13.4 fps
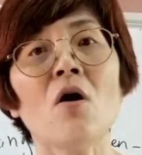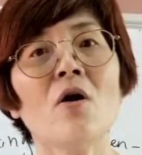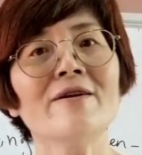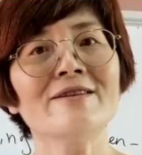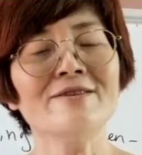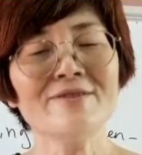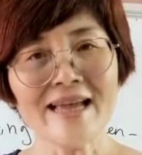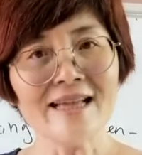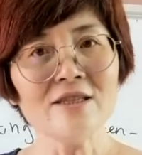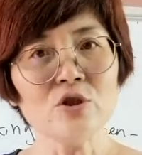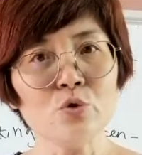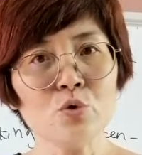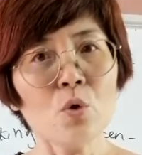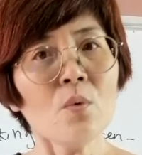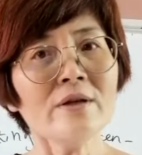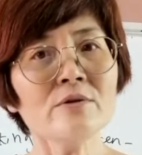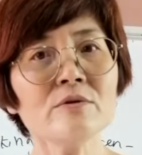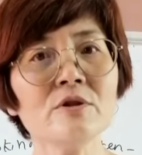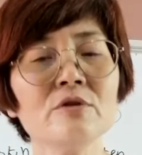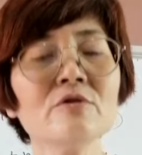Or you don't
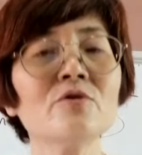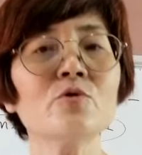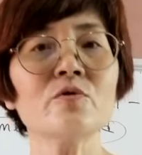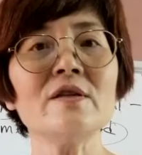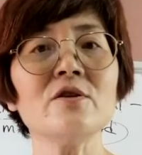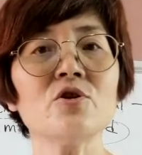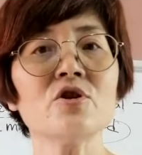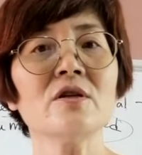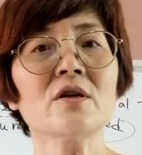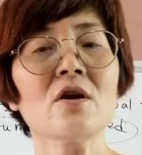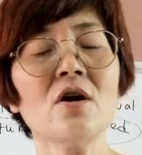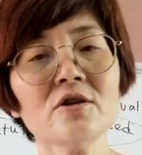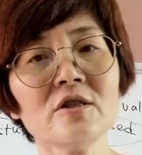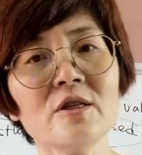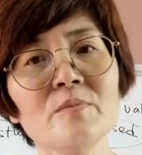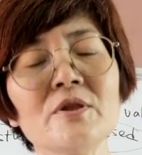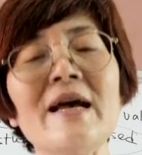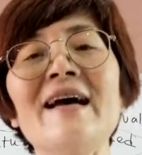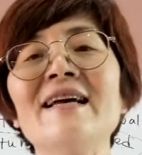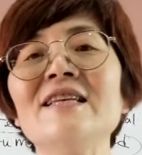want to use traditional
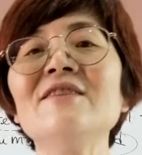costumes,